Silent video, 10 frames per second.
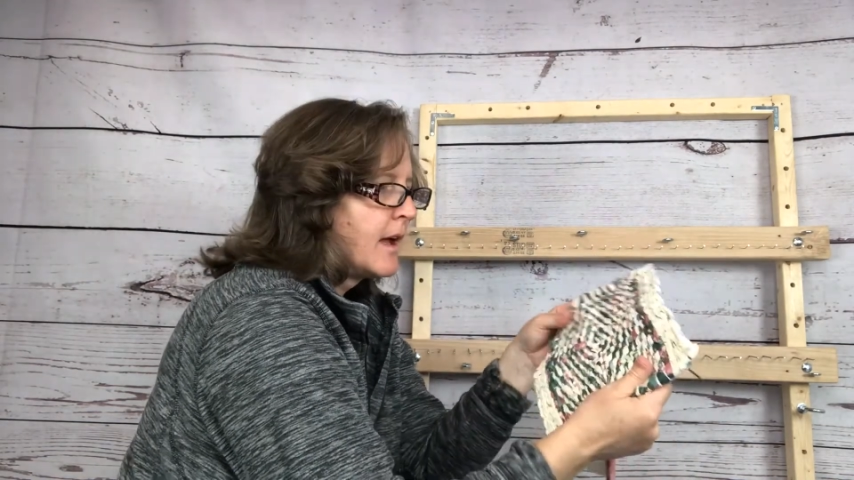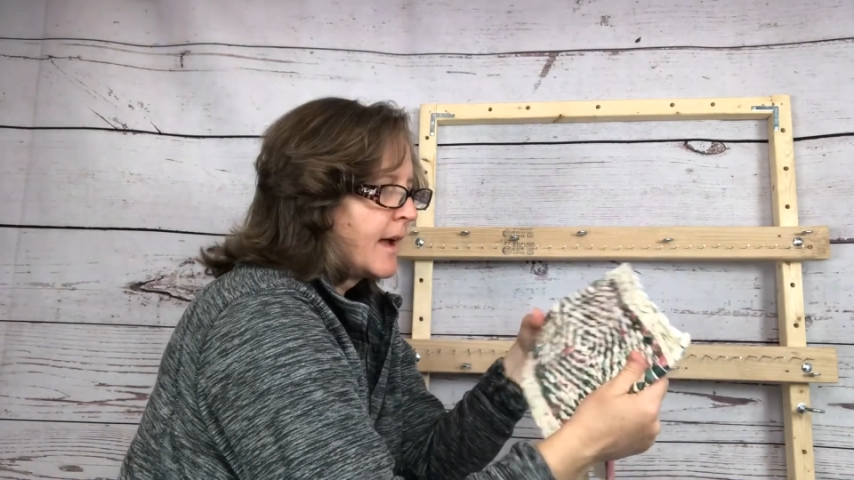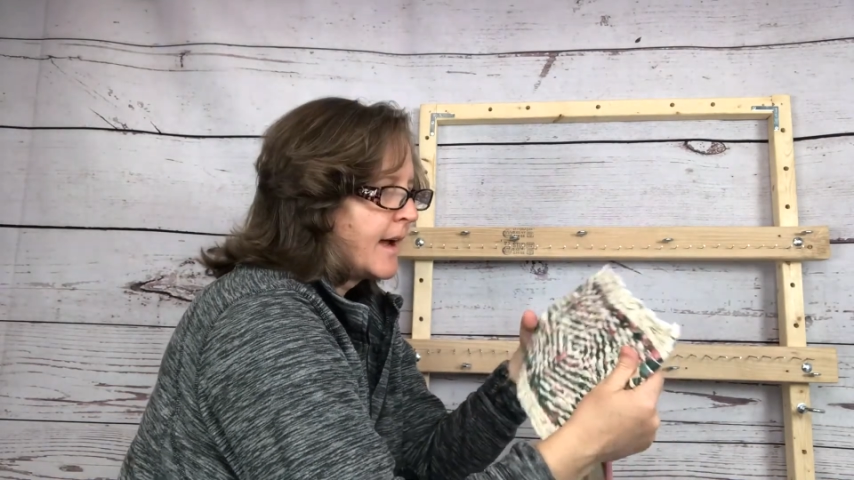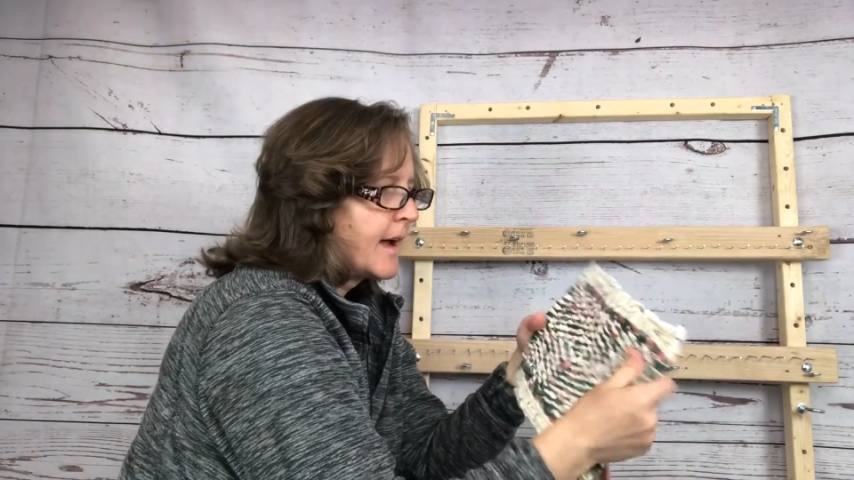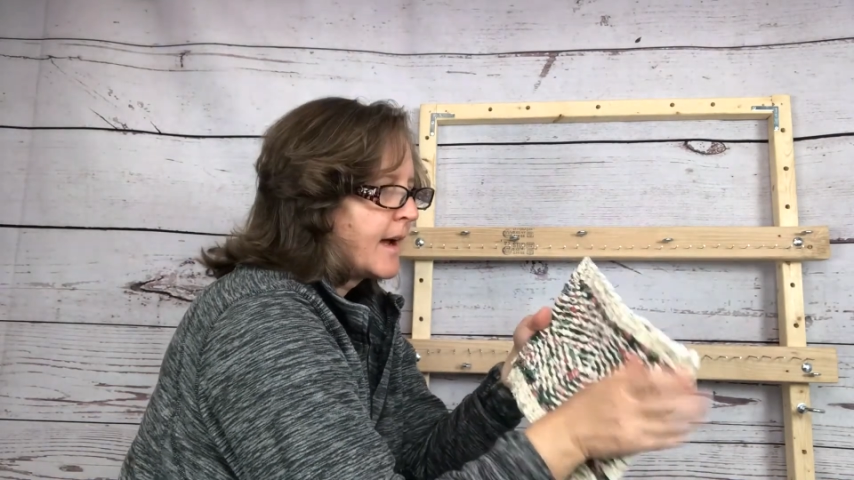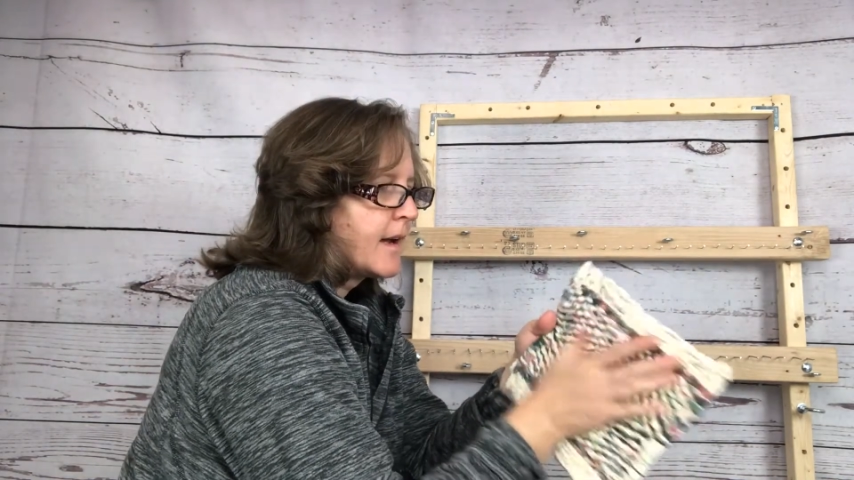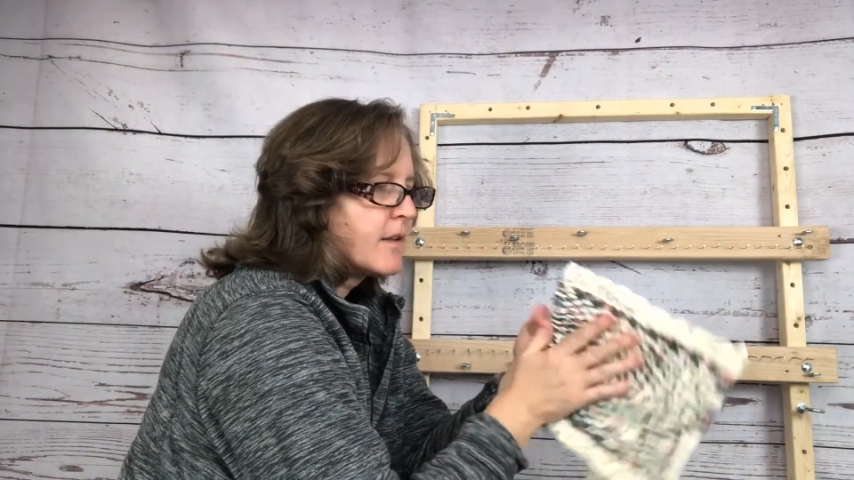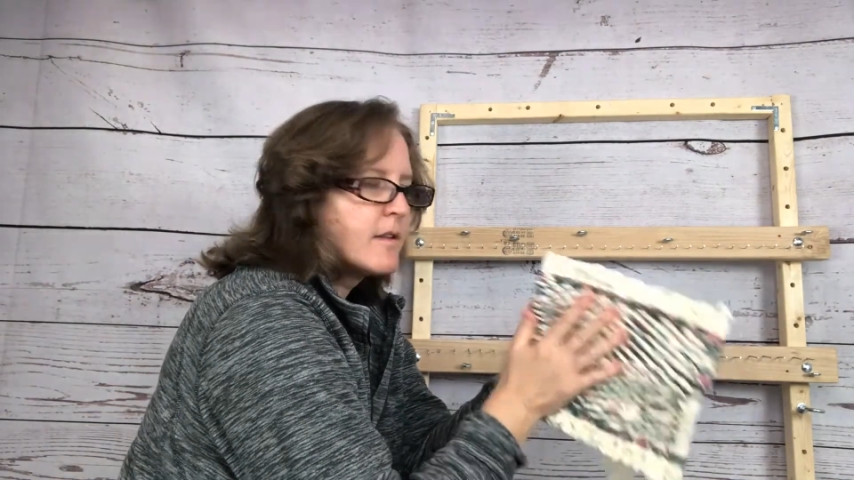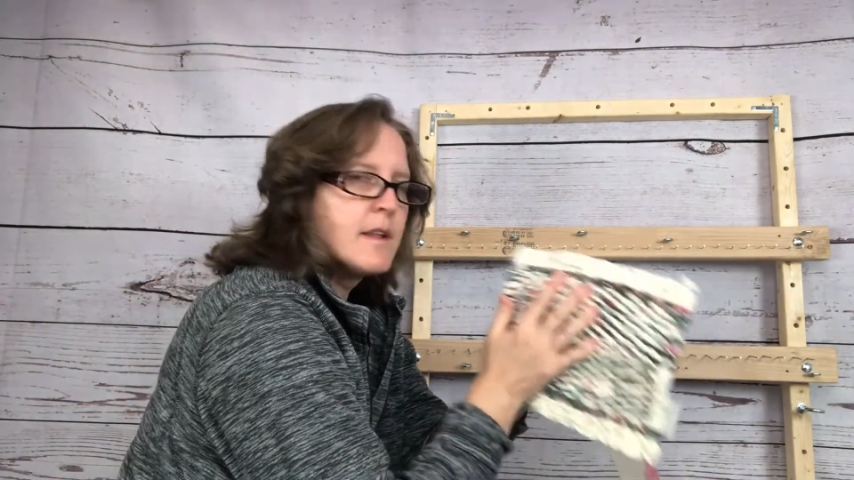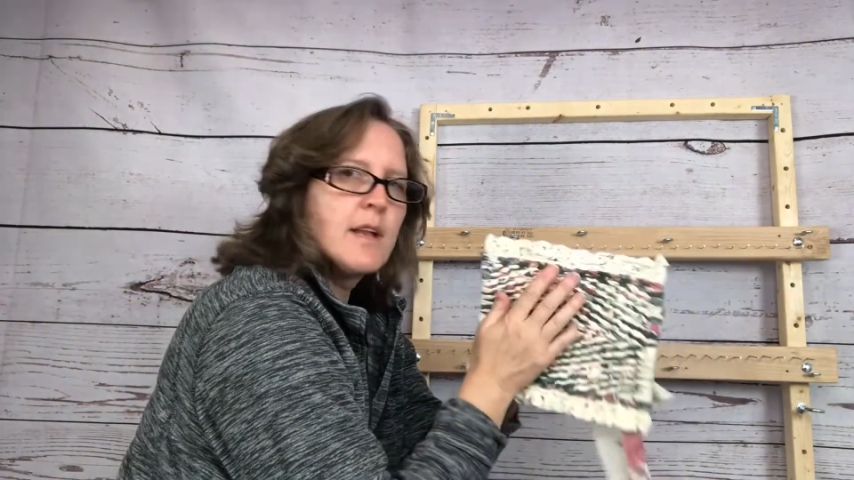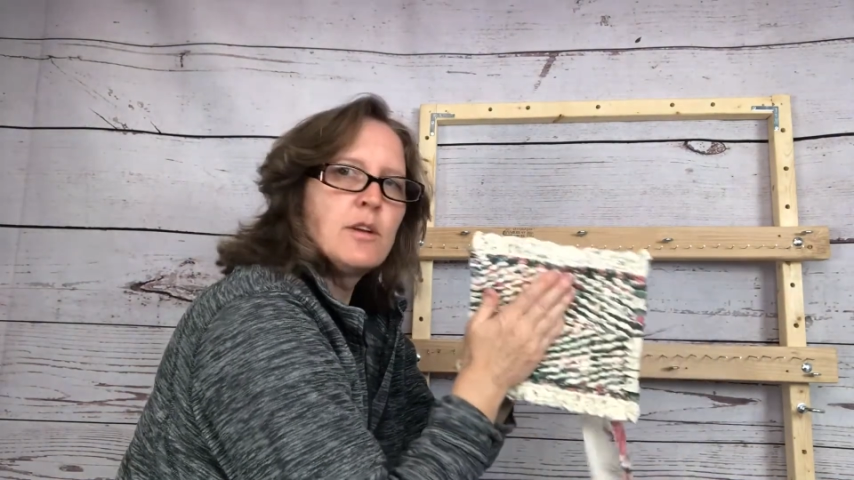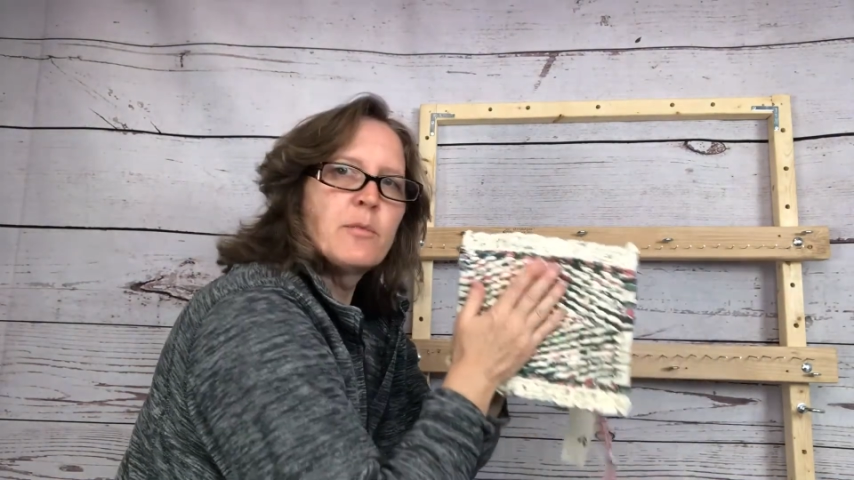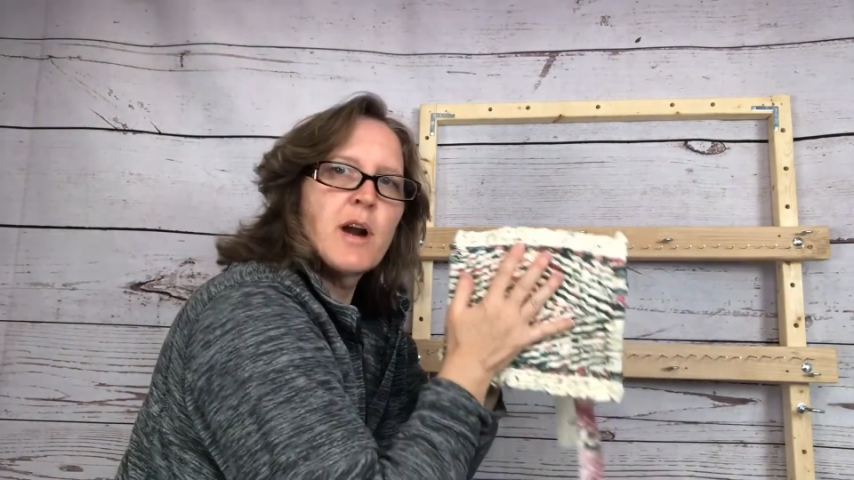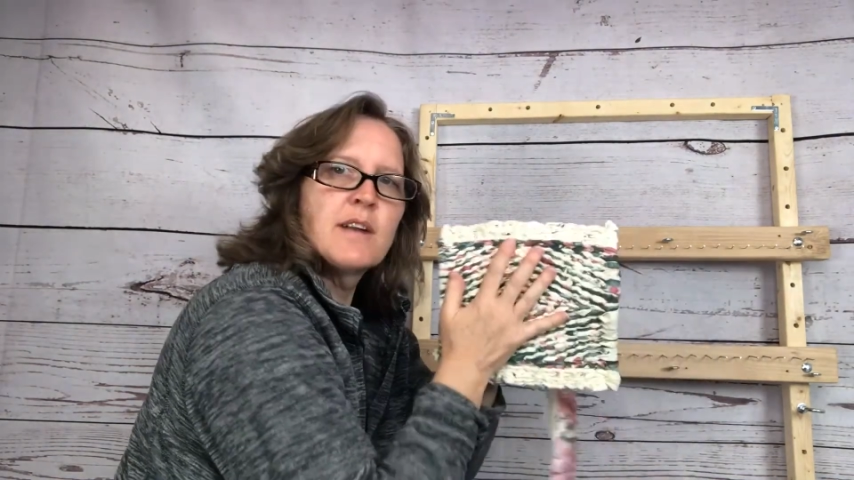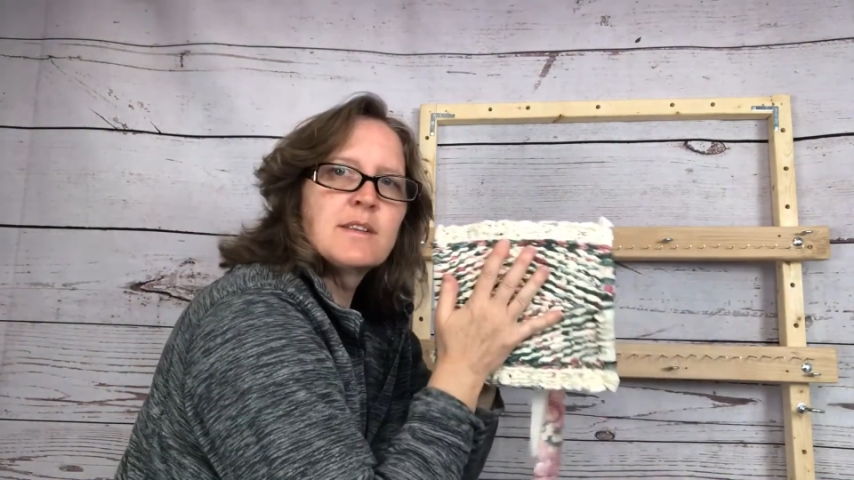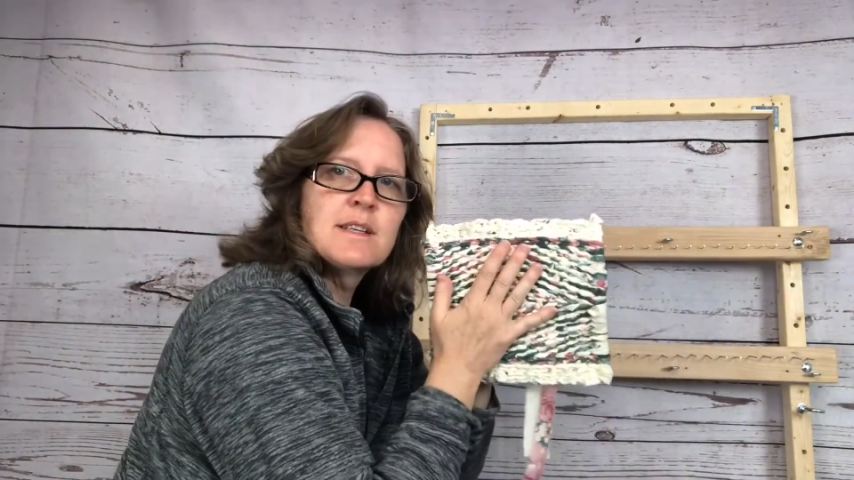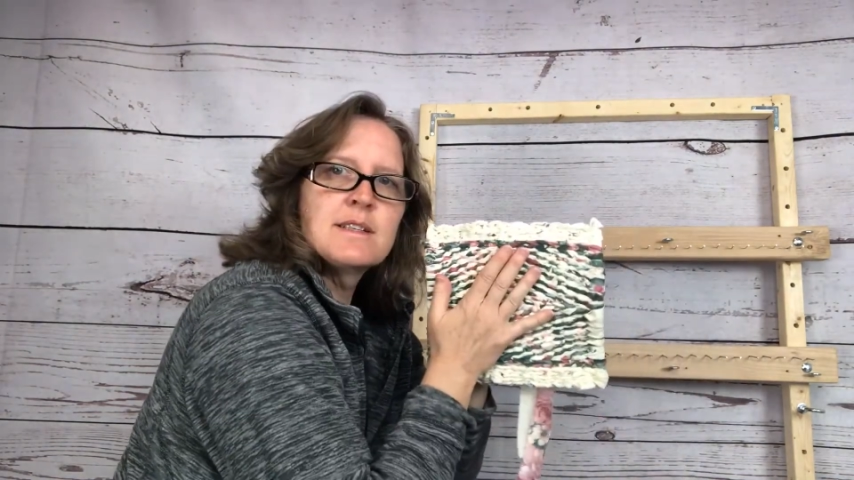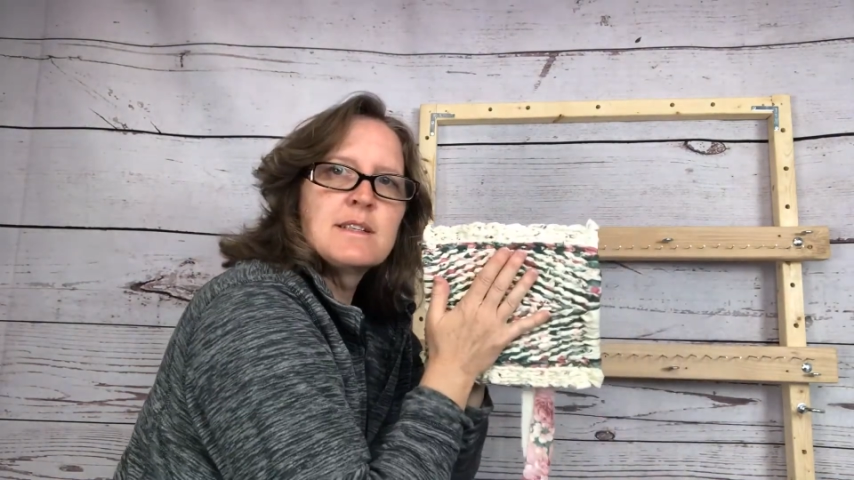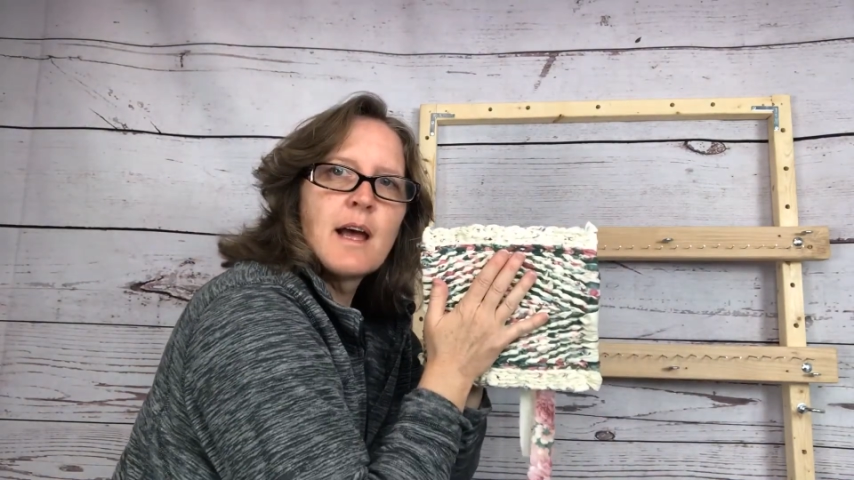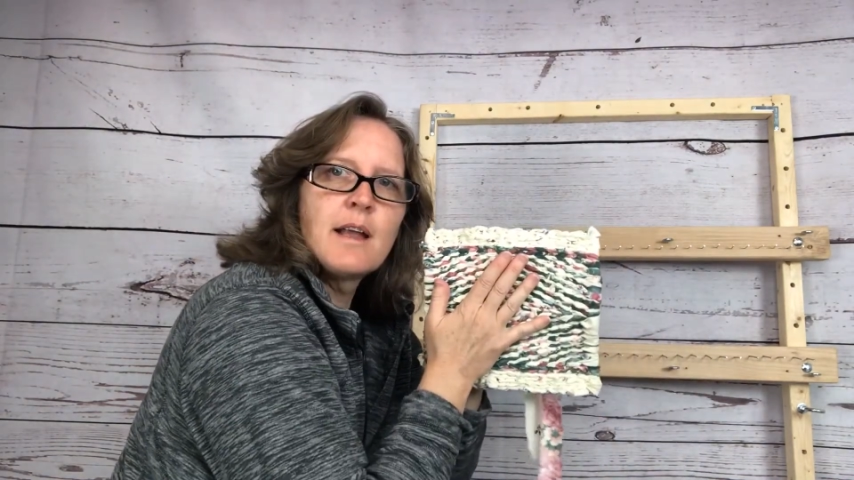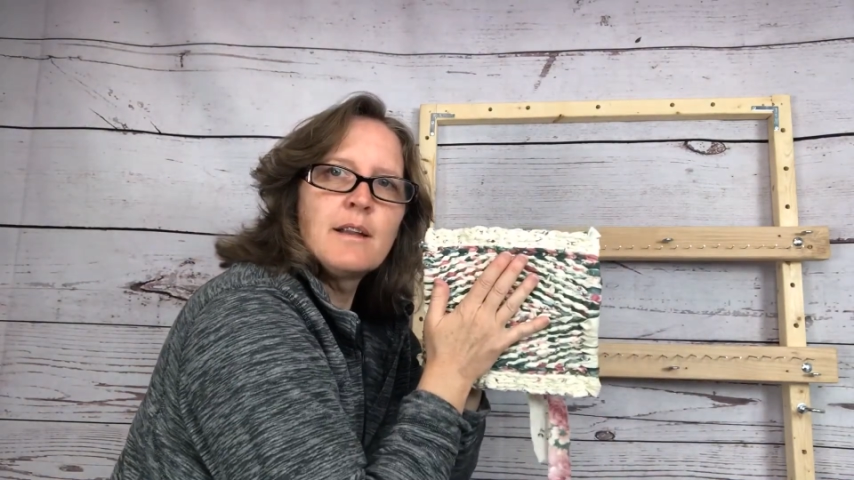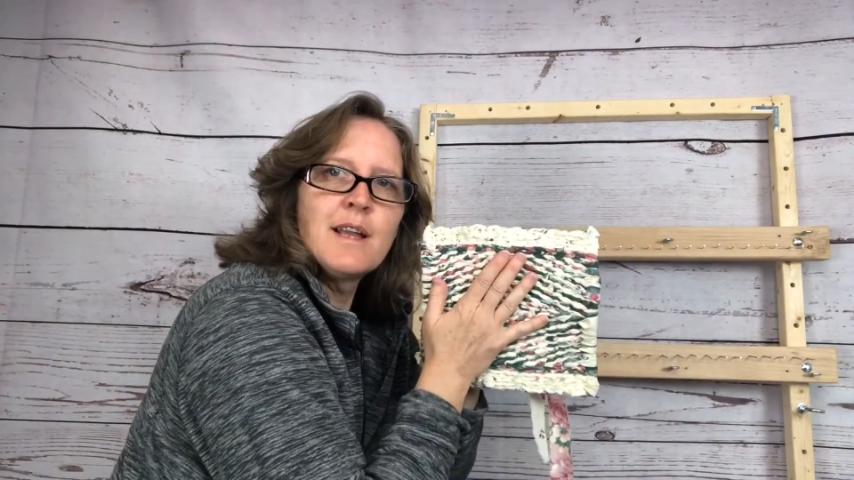And then your project is done.